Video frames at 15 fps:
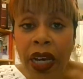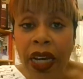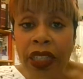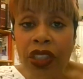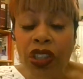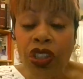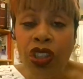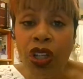
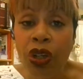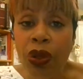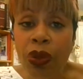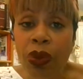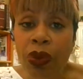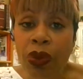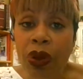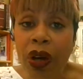And
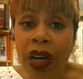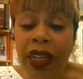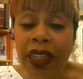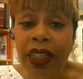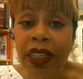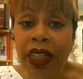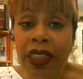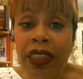so I
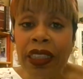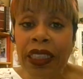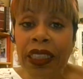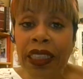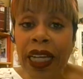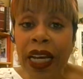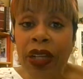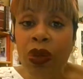can
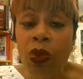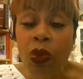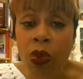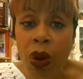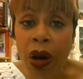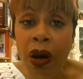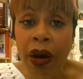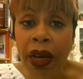understand
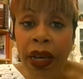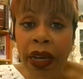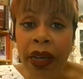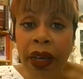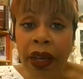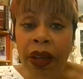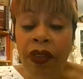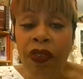why
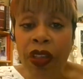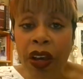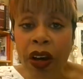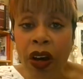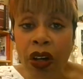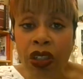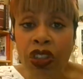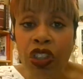there
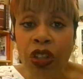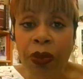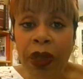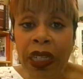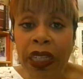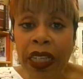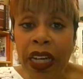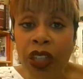are so
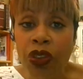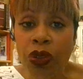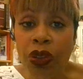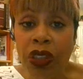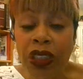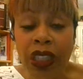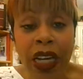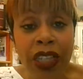many
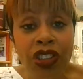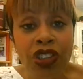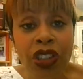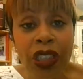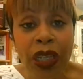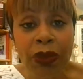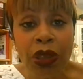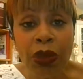casualties.
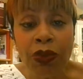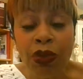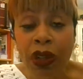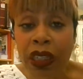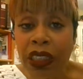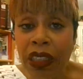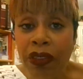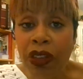Actually, I'm
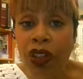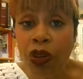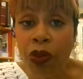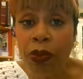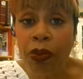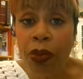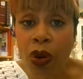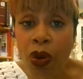surprised there are
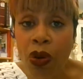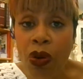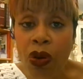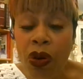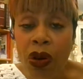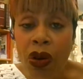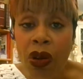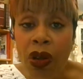not more.
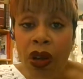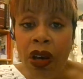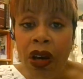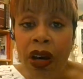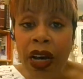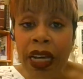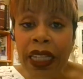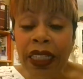
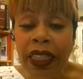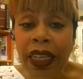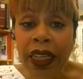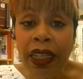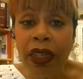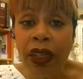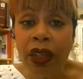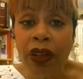I
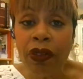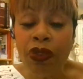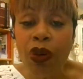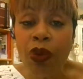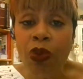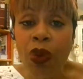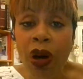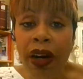think
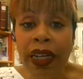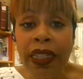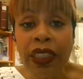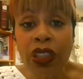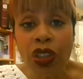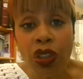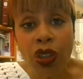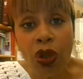from what I
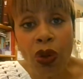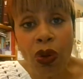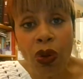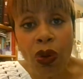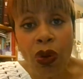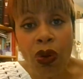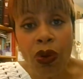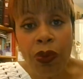
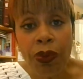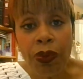saw,